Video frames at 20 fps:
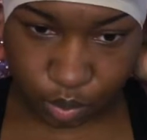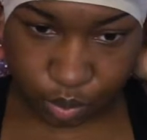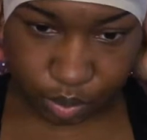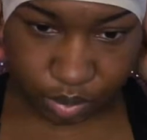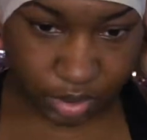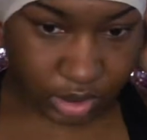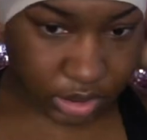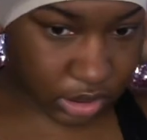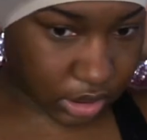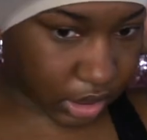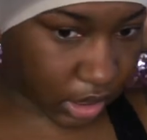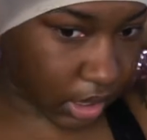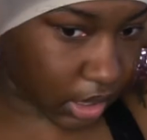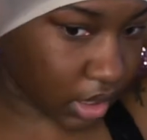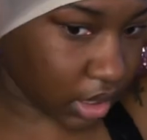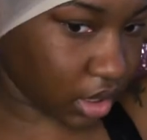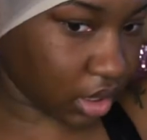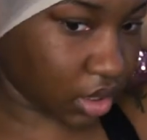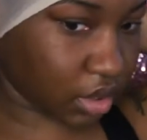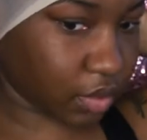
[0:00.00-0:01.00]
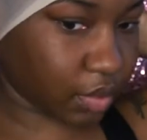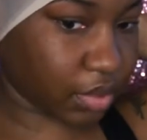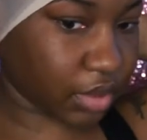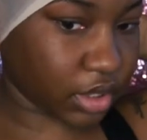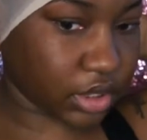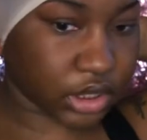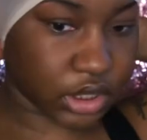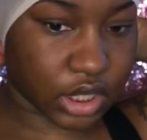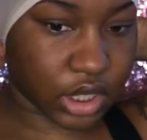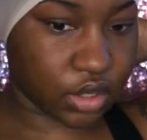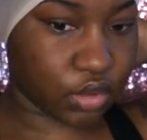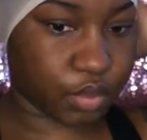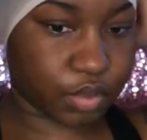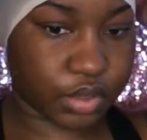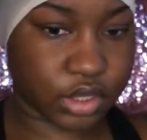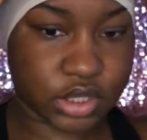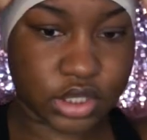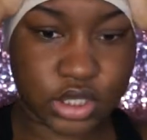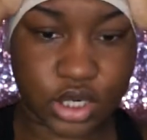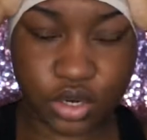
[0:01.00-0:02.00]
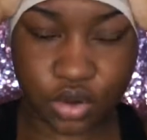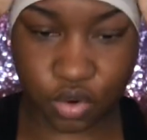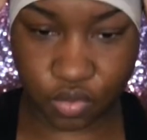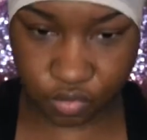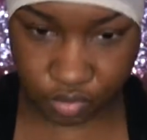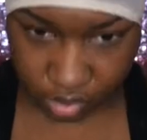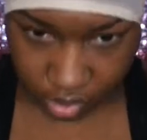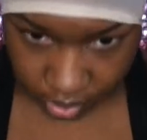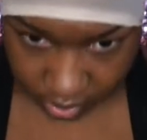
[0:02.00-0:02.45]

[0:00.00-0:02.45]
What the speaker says: Push it, push it, push it over your